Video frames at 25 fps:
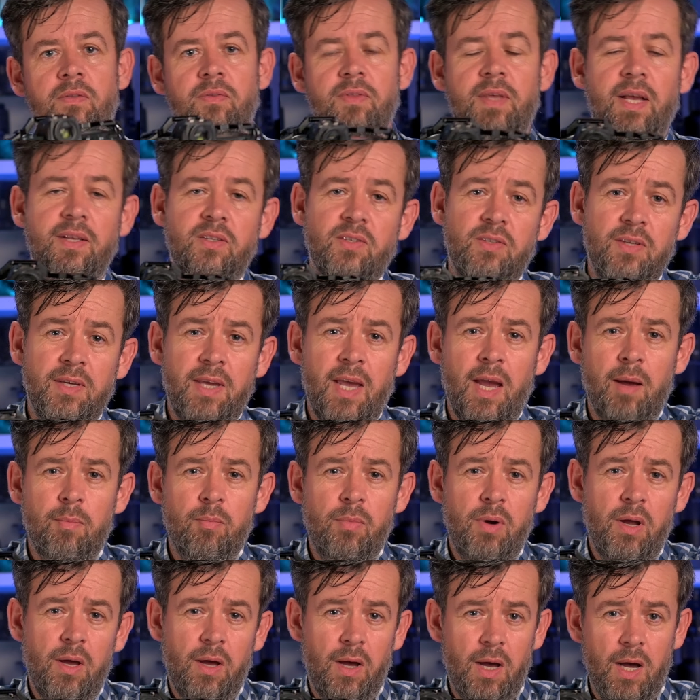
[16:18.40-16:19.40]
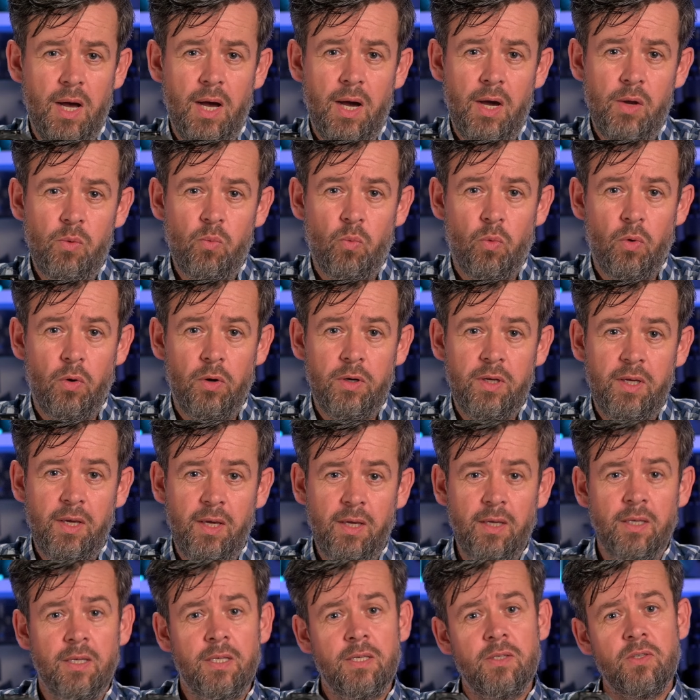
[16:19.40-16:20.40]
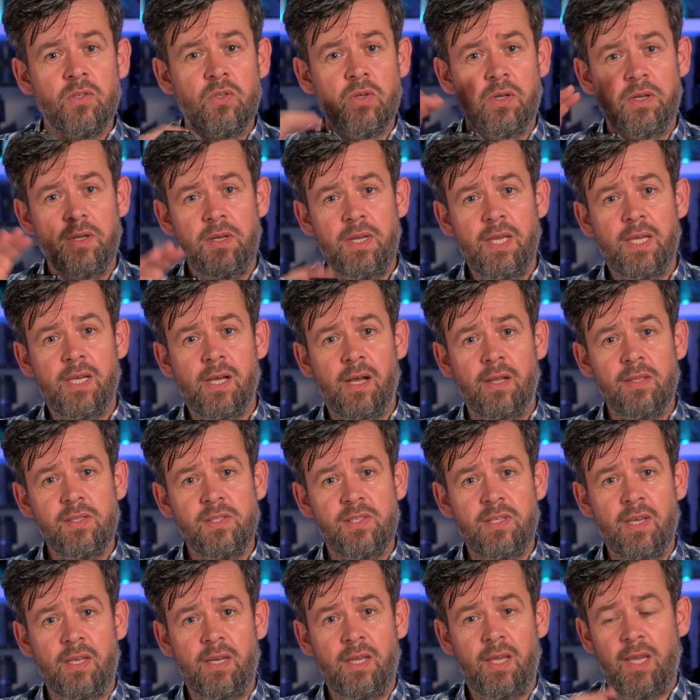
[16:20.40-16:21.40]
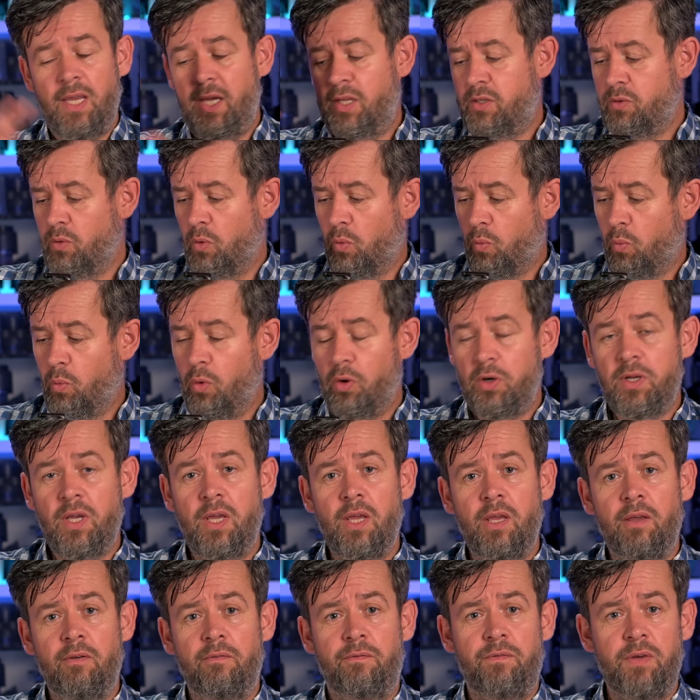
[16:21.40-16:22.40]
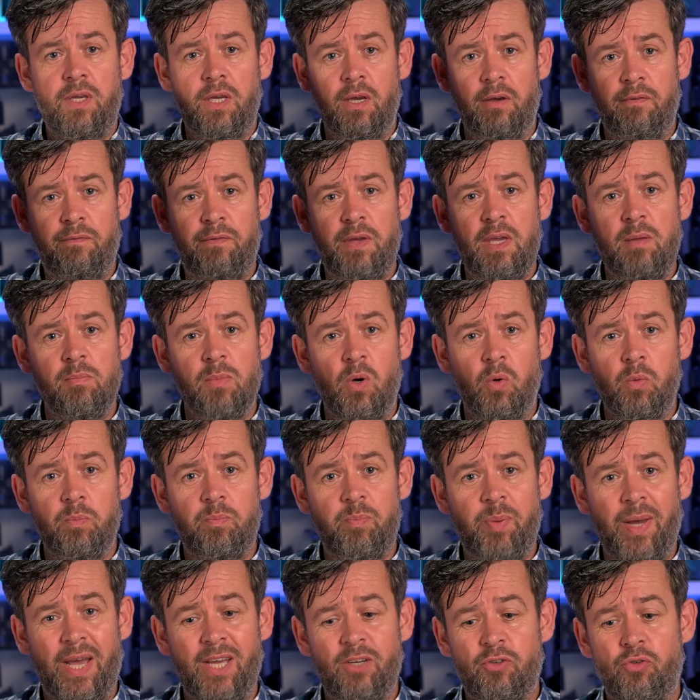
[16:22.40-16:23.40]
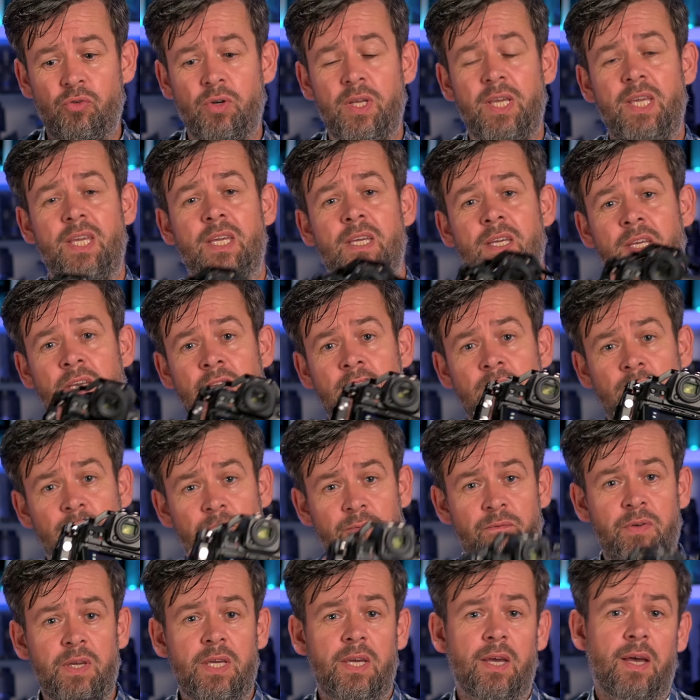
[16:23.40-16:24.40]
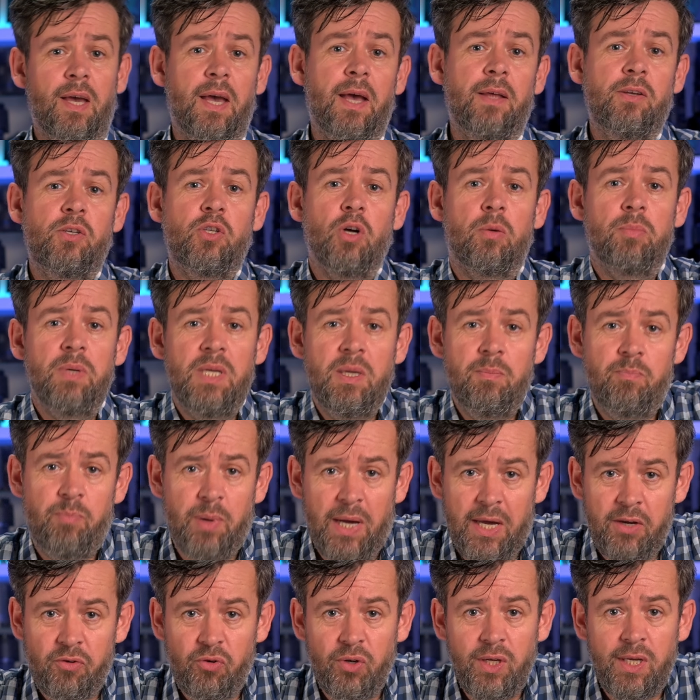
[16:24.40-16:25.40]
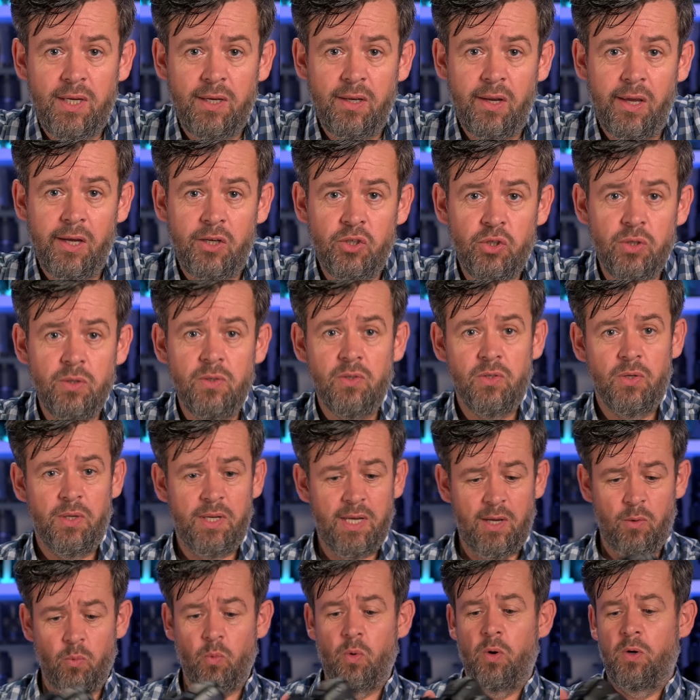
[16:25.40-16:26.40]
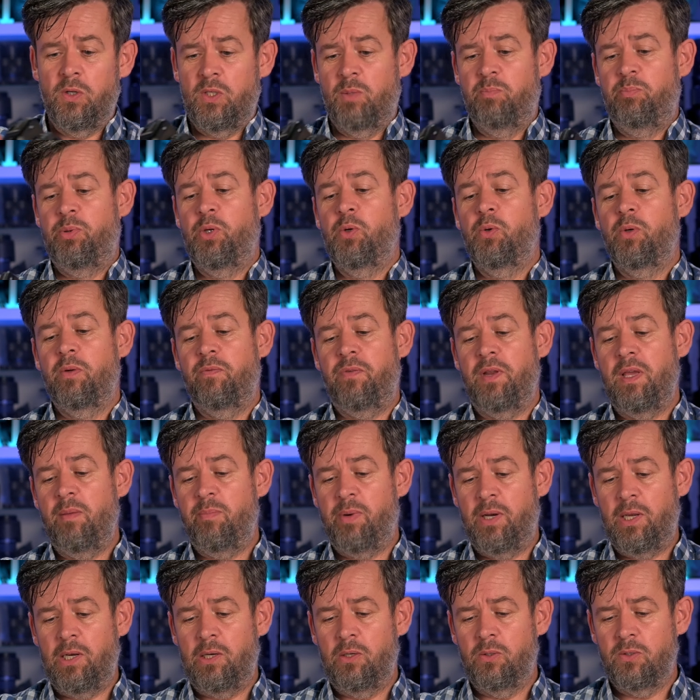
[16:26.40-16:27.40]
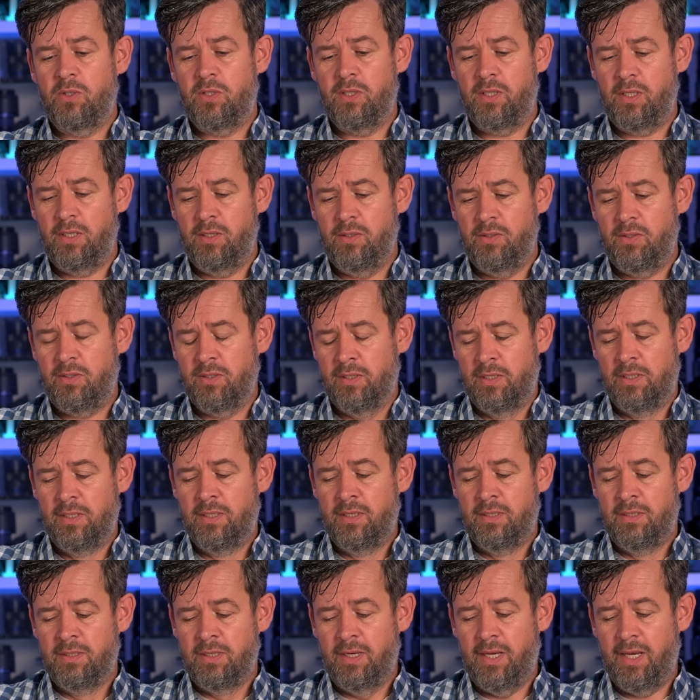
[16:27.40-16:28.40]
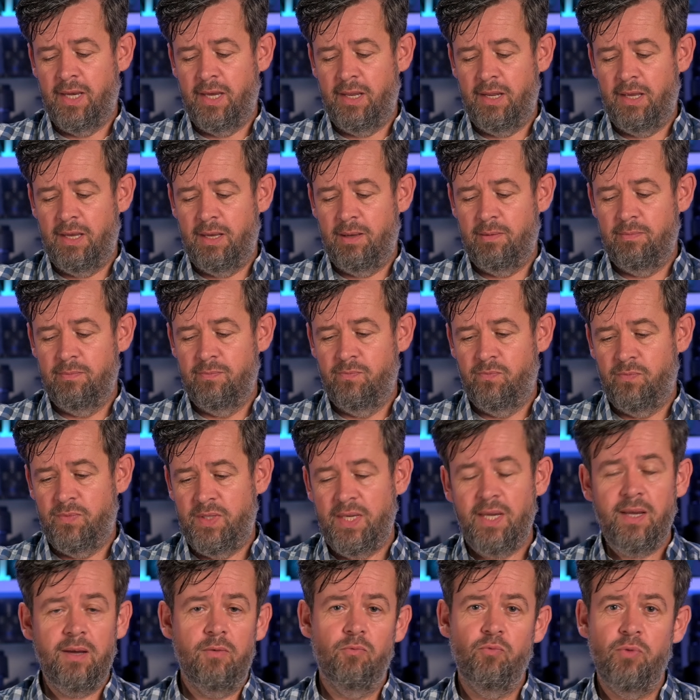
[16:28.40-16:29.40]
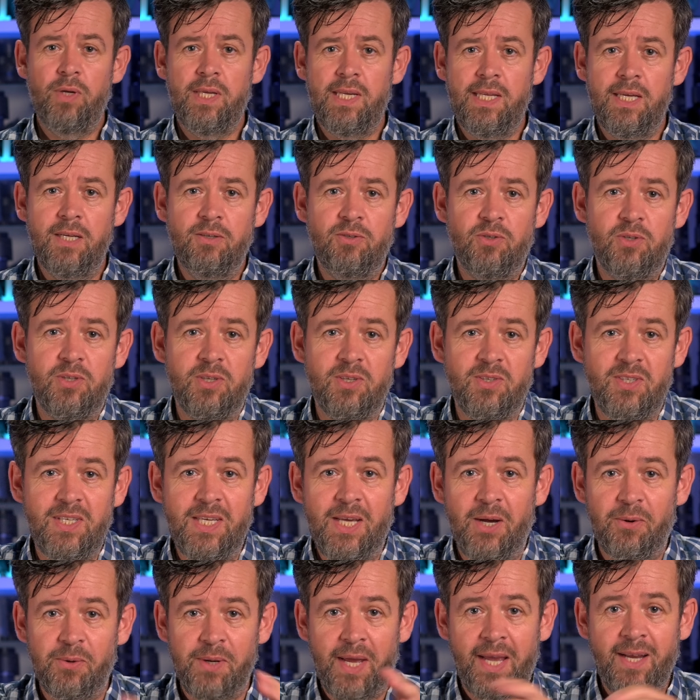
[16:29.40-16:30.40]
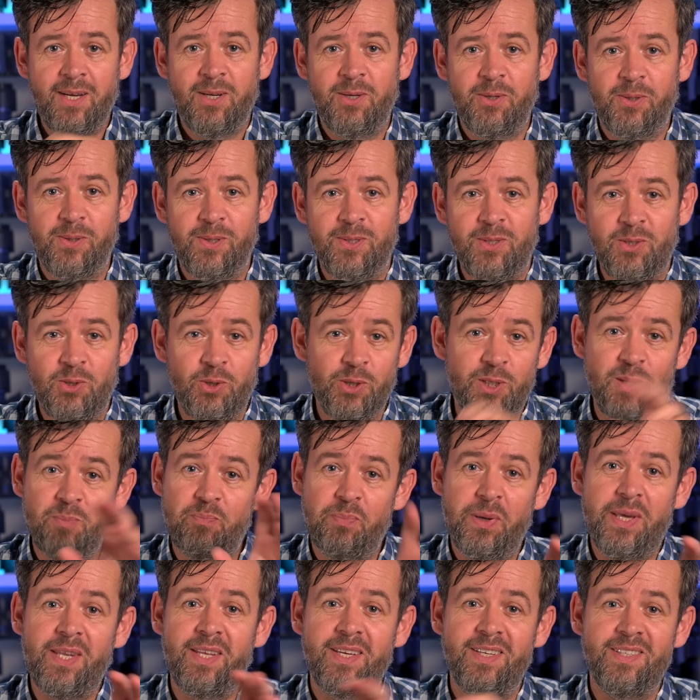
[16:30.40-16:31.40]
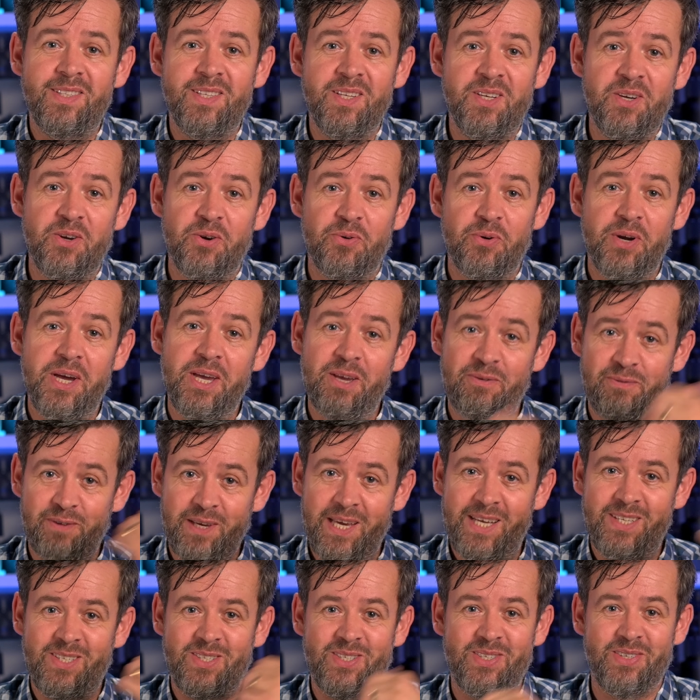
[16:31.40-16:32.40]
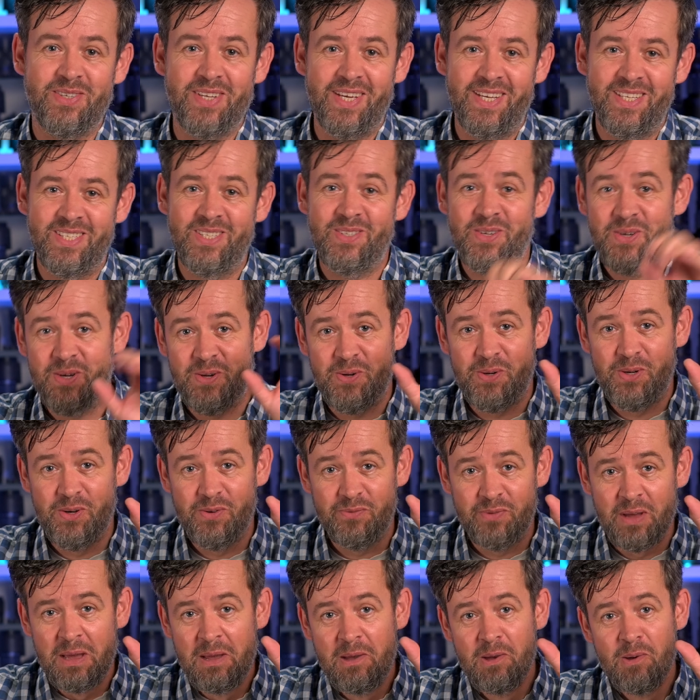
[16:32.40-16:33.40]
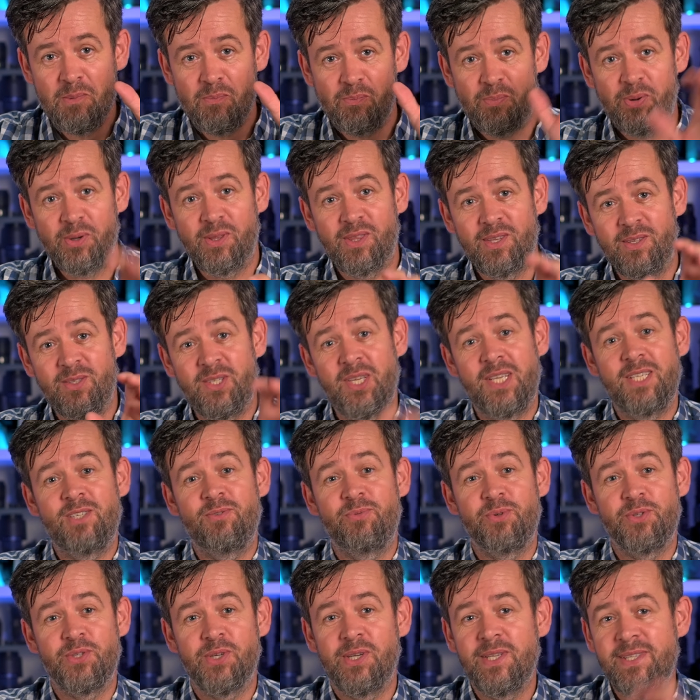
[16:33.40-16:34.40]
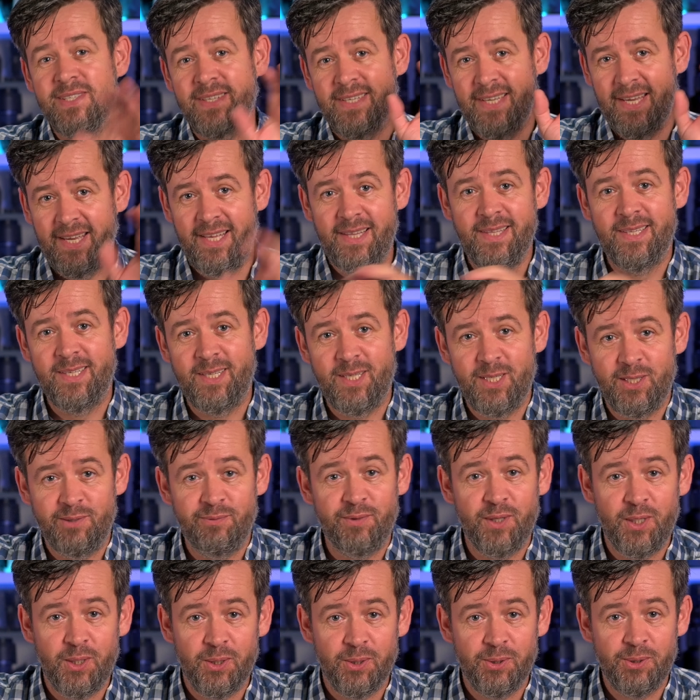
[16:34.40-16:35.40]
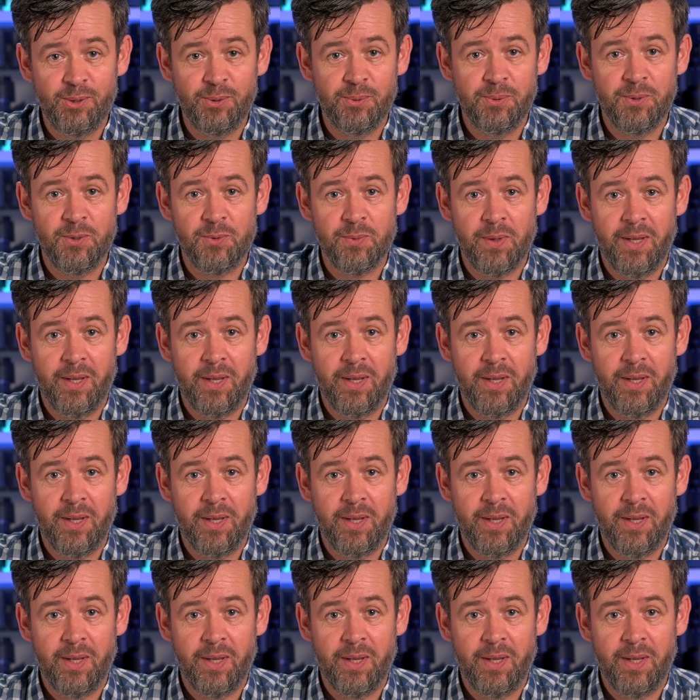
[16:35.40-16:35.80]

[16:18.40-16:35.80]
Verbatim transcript: that's the camera on working. So the Nikon Z8 working via V-mount battery via a dummy battery connection. So that works beautifully by the looks of things. And um, yeah, really interested to see how that goes. Just a pity it didn't arrive yesterday, so I could have put the test results into this video too as